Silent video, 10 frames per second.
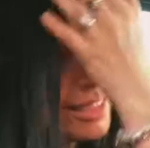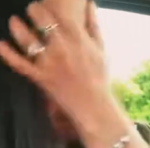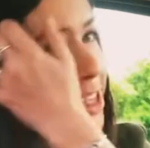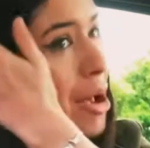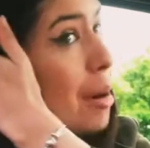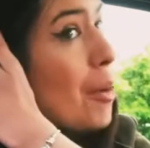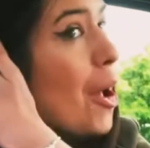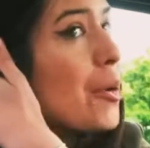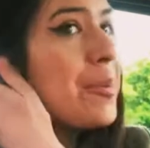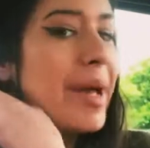So I'm
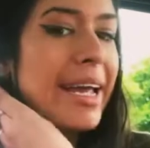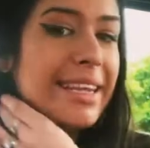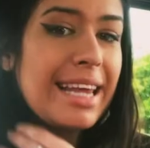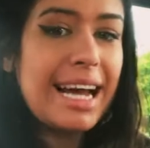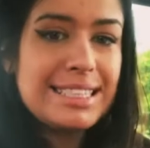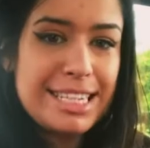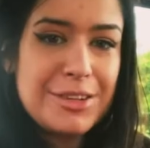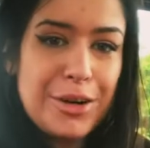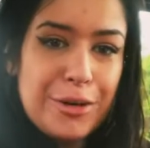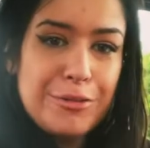hoping that I did
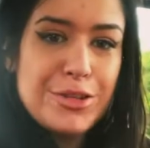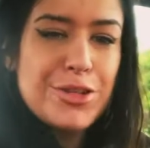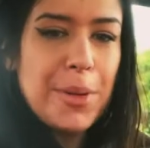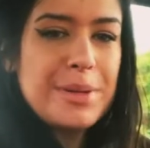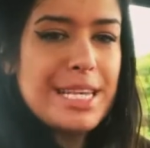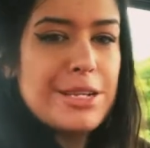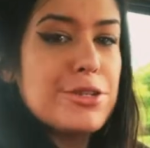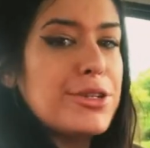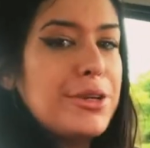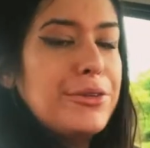enough to show
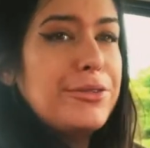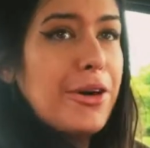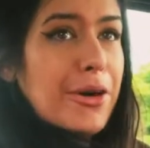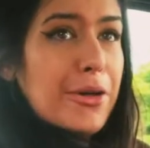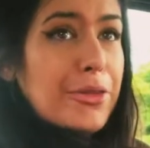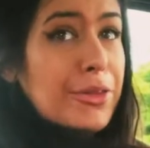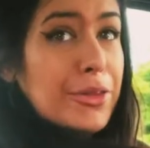potential for